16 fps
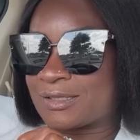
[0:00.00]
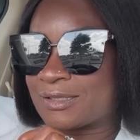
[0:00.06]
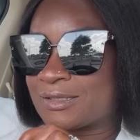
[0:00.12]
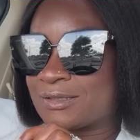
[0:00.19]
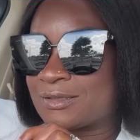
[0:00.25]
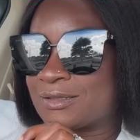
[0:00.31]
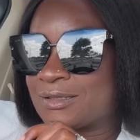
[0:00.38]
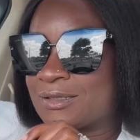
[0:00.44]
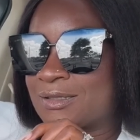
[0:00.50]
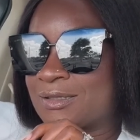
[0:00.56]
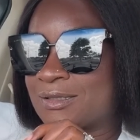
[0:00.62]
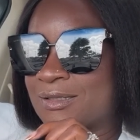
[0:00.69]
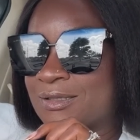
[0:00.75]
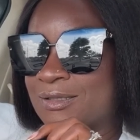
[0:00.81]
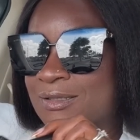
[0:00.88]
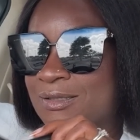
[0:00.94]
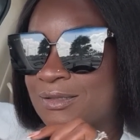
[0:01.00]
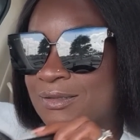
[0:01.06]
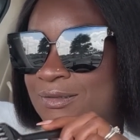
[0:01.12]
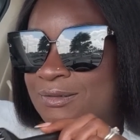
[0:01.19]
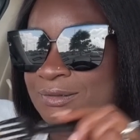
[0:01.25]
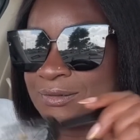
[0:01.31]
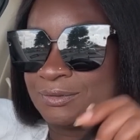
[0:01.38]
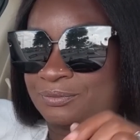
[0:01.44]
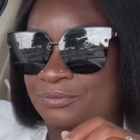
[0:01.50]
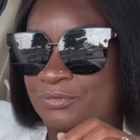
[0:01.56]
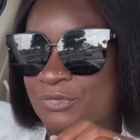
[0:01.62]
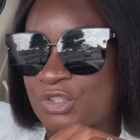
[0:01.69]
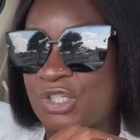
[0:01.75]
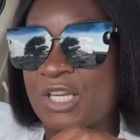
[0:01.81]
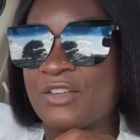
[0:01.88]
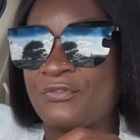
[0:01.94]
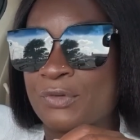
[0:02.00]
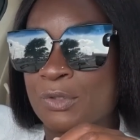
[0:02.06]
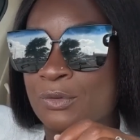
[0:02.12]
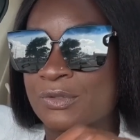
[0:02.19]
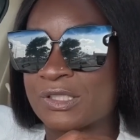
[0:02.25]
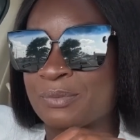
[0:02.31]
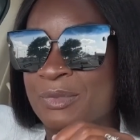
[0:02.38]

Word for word: it. She influenced